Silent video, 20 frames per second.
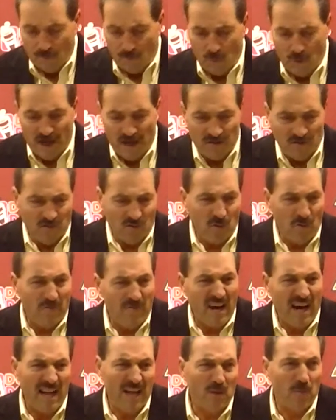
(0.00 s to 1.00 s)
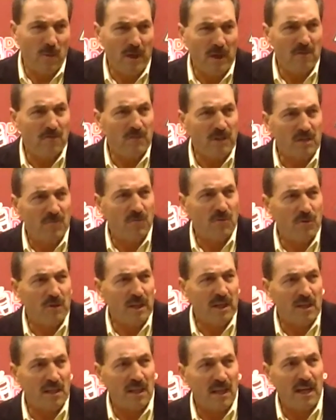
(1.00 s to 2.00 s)
ways to evaluate a
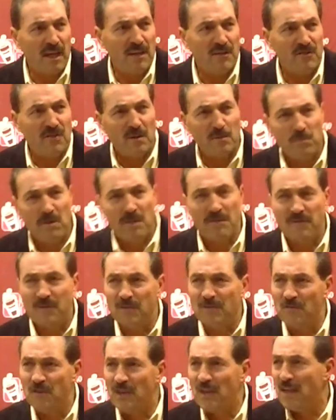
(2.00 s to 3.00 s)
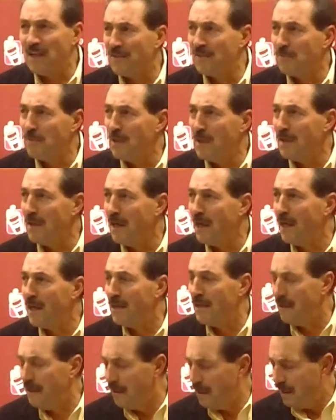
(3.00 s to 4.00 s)
recruiting class. I believe there's
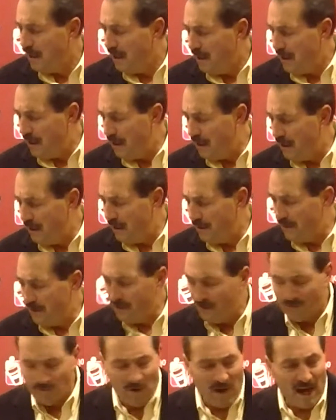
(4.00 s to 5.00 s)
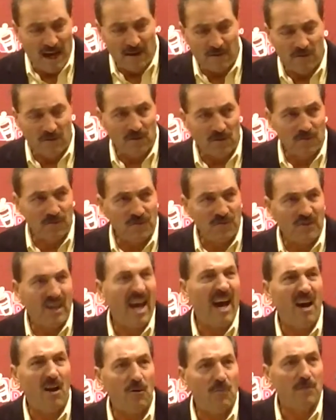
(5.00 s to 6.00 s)
ESPN, there's Rivals,
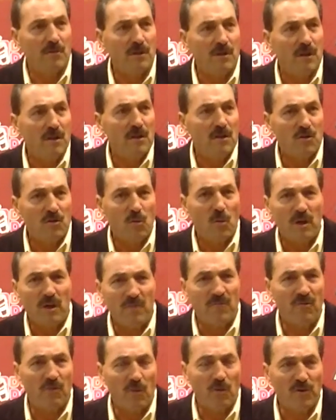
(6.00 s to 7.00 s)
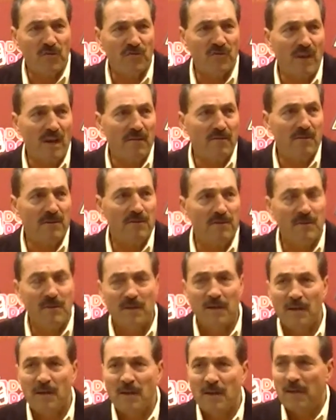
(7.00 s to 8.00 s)
Scout, 24/7,
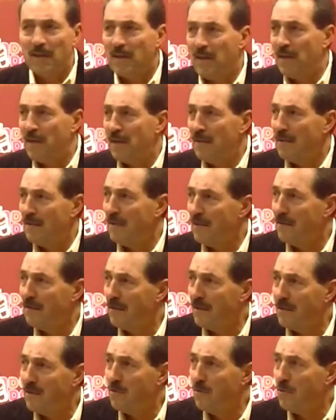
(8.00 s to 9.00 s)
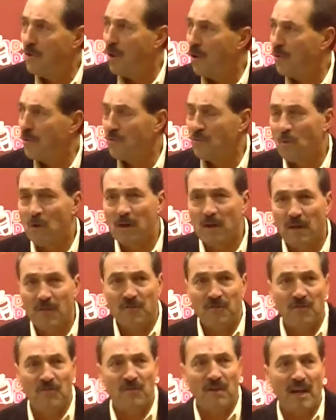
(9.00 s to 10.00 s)
and who knows what
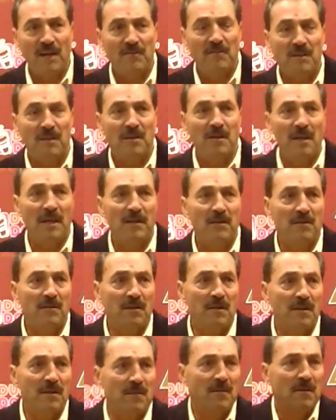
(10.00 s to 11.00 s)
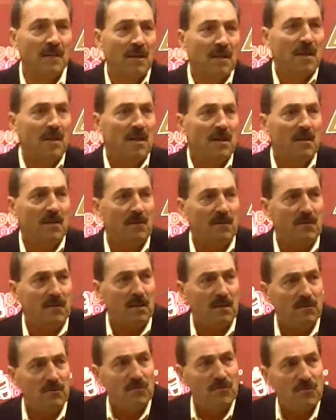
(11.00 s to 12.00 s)
else is out there that
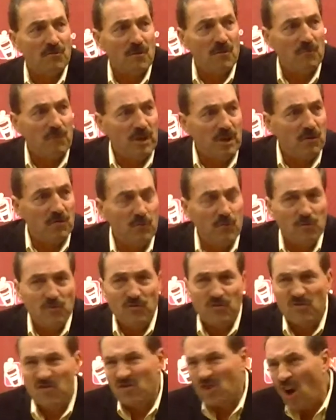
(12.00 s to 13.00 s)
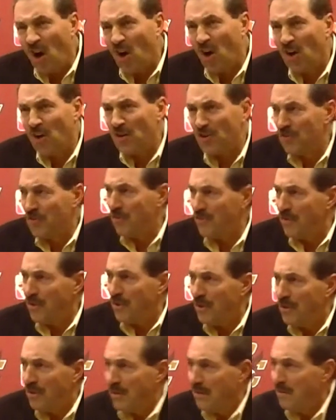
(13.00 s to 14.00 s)
gives recruits stars.
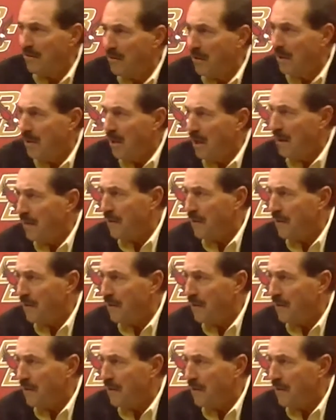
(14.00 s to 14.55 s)
I